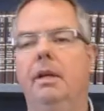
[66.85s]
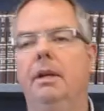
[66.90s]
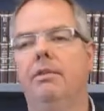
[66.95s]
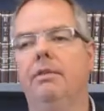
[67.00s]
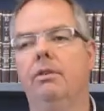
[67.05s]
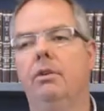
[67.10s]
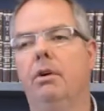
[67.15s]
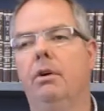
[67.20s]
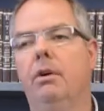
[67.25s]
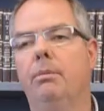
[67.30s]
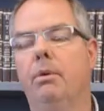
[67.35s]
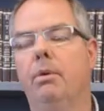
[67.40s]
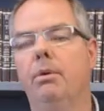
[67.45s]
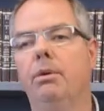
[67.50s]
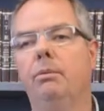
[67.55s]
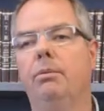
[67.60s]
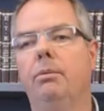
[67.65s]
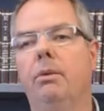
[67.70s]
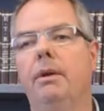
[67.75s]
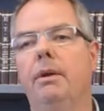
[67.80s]
if there are
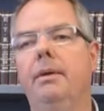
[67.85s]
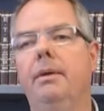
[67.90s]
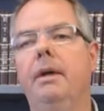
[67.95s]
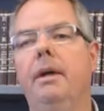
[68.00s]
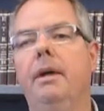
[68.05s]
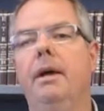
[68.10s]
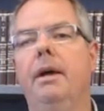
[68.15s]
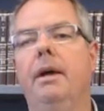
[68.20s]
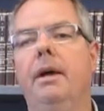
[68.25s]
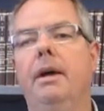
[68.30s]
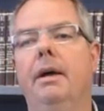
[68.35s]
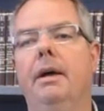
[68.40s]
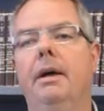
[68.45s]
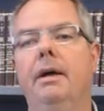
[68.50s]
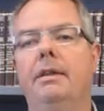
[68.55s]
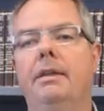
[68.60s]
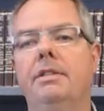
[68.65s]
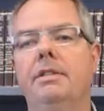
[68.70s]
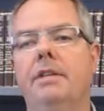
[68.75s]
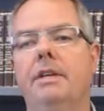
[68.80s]
more than one, uh,
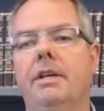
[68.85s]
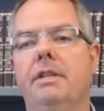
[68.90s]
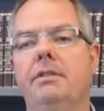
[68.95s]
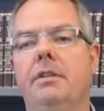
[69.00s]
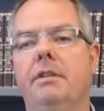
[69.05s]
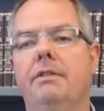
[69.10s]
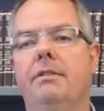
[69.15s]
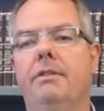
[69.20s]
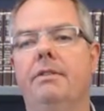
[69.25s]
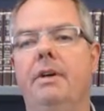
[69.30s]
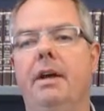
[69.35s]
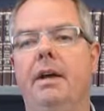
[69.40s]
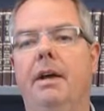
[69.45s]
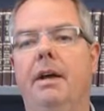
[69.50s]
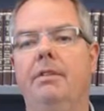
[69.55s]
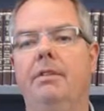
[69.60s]
in the sense of uh,